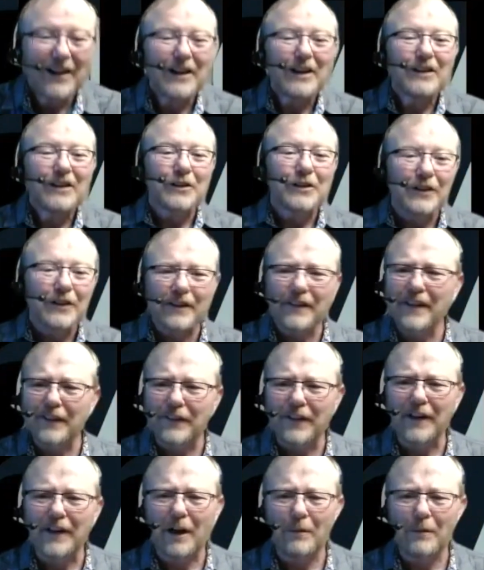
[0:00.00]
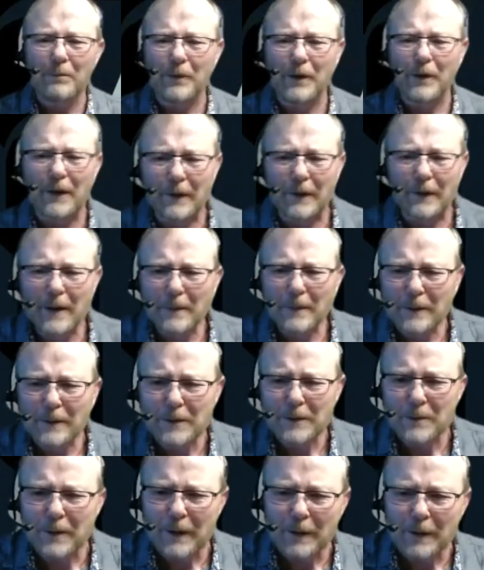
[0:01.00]
So then they think, I'm paying that much
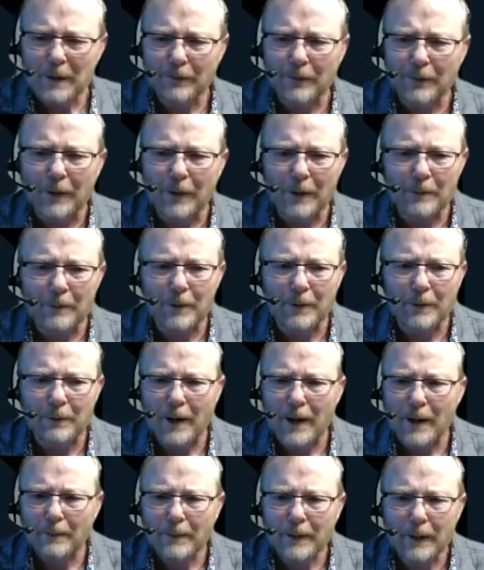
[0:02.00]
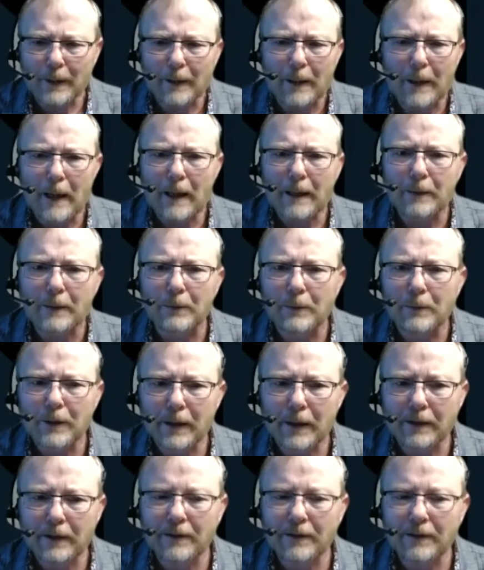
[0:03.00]
money for him to write me a line of what?